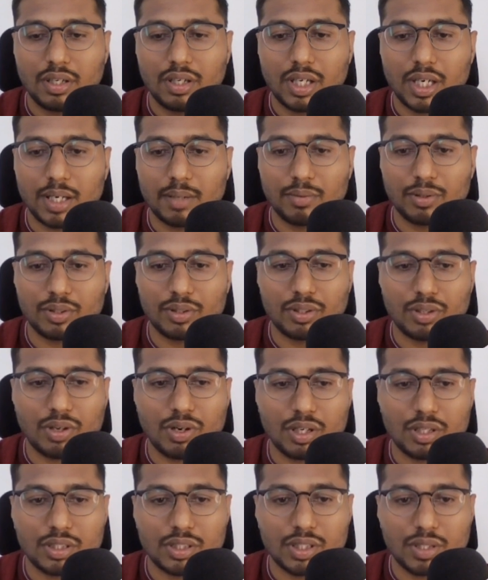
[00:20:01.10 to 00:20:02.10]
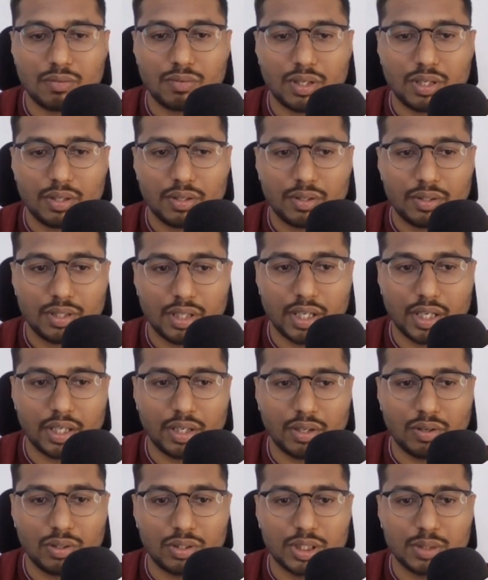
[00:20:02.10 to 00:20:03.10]
on the Docker server, and
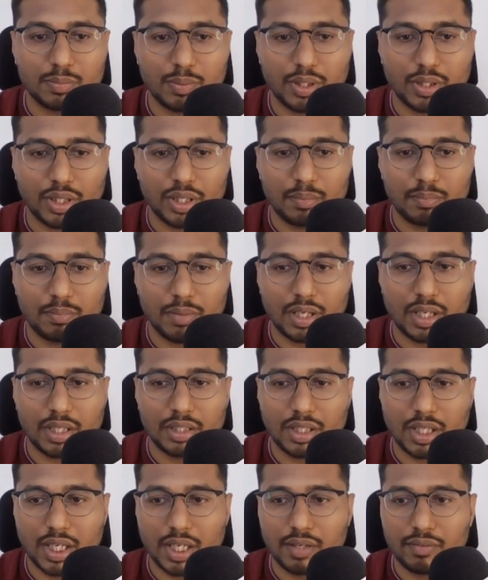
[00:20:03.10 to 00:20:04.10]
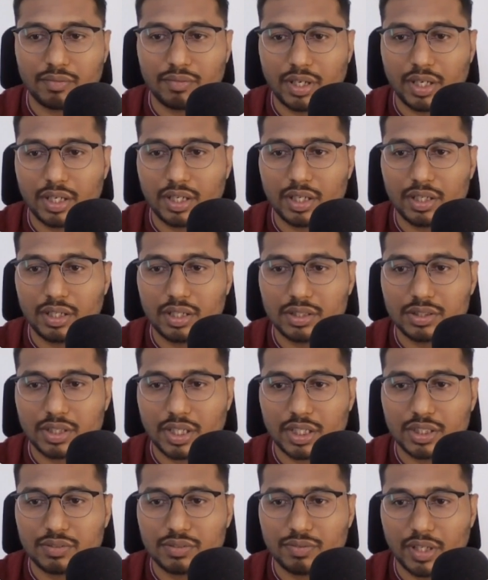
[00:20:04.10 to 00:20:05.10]
on this particular path I have created this
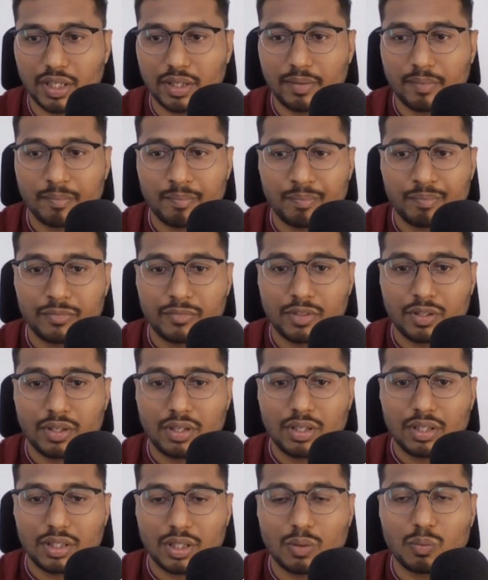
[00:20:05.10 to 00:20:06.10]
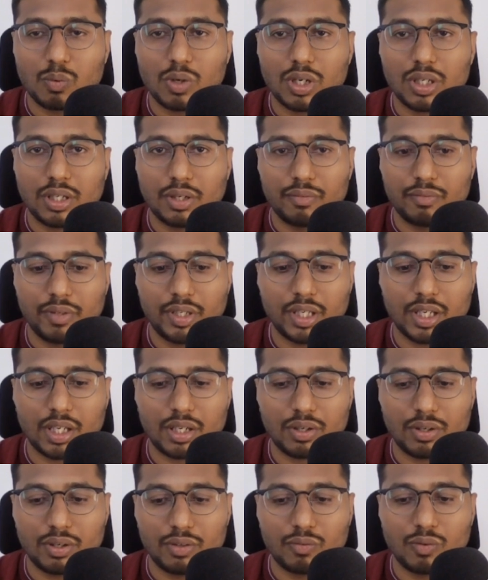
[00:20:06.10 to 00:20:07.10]
test file. Now what we are
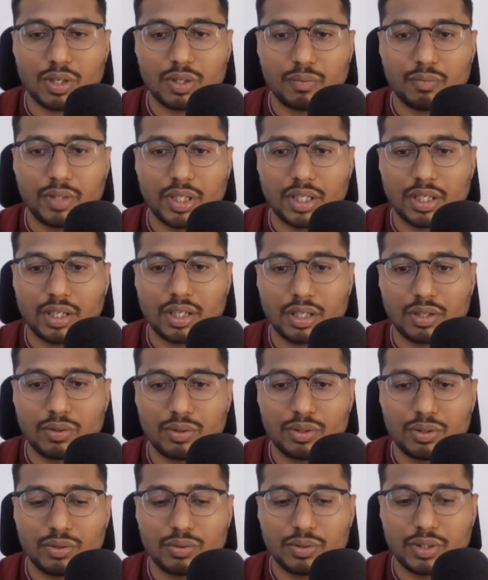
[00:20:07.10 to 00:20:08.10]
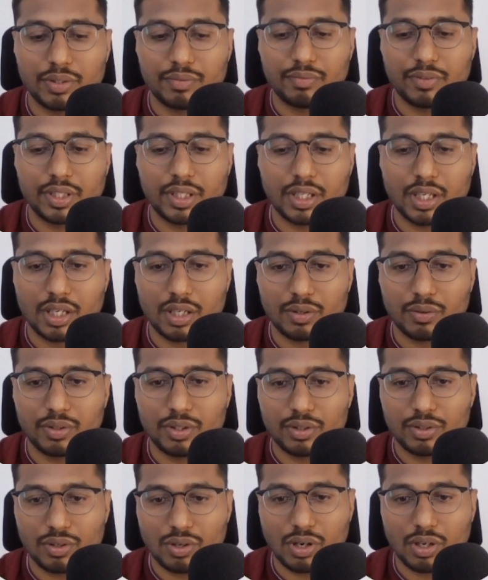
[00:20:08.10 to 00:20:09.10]
going to do, we are going
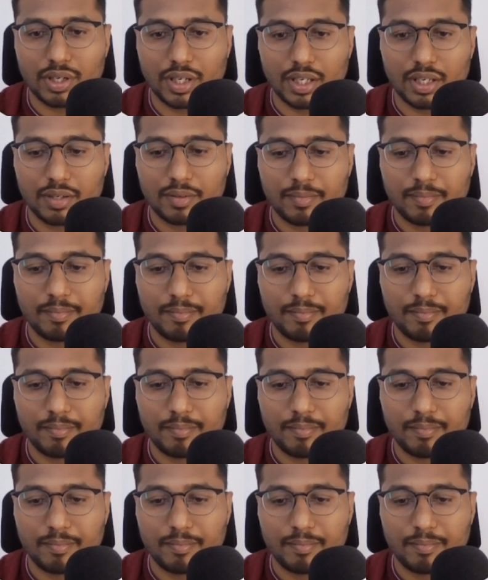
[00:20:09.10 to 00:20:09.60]
to log in